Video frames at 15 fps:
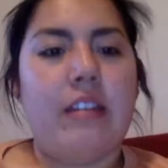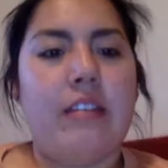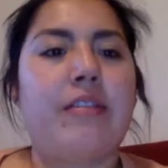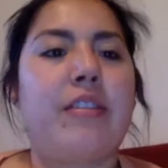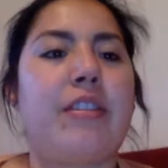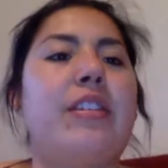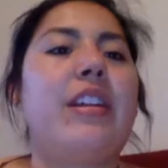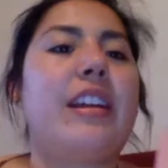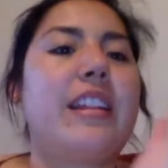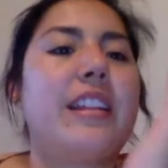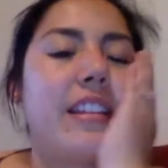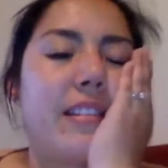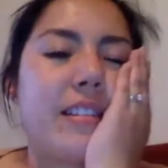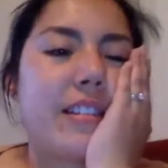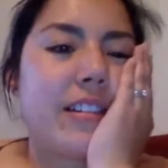feel like
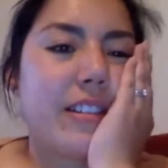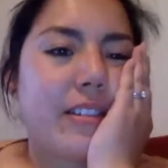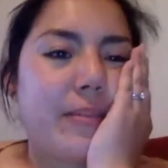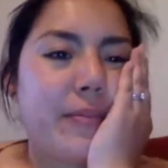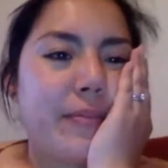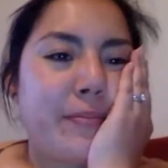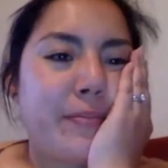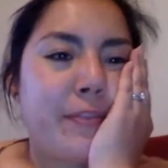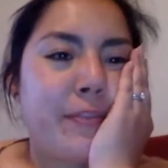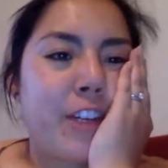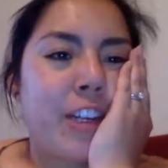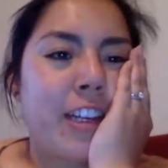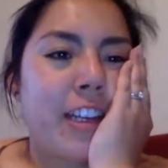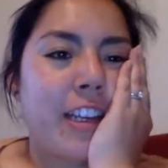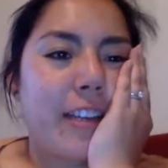these are
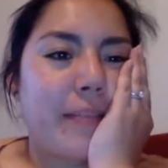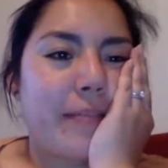tricky.